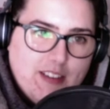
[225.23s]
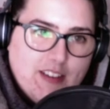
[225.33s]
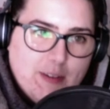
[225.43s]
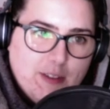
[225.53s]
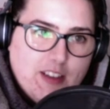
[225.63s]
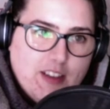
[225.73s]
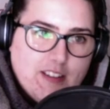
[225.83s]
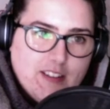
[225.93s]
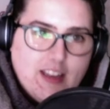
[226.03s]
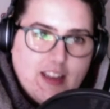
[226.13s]
And I think that's,
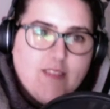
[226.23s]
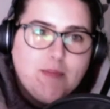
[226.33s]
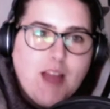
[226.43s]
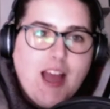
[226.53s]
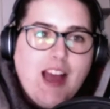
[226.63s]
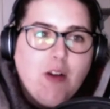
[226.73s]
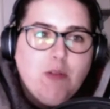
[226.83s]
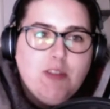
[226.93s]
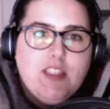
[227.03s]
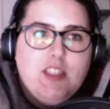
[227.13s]
and how
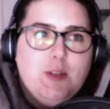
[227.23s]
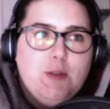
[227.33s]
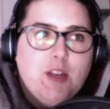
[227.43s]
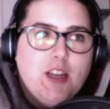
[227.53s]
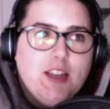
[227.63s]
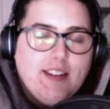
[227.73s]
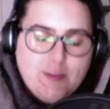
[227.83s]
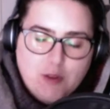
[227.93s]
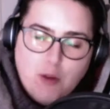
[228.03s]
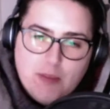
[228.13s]
did you
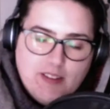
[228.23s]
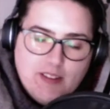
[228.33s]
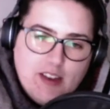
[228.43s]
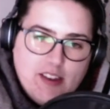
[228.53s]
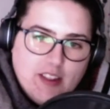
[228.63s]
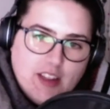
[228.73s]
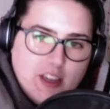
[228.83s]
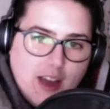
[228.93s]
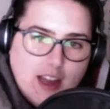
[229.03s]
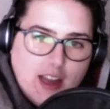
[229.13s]
develop this idea that you
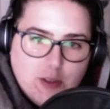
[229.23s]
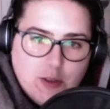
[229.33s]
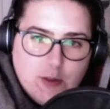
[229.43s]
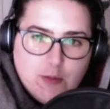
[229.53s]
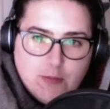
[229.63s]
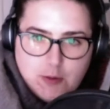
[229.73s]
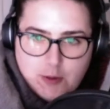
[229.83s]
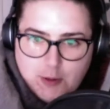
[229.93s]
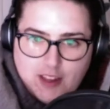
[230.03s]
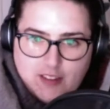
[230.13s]
had to do that?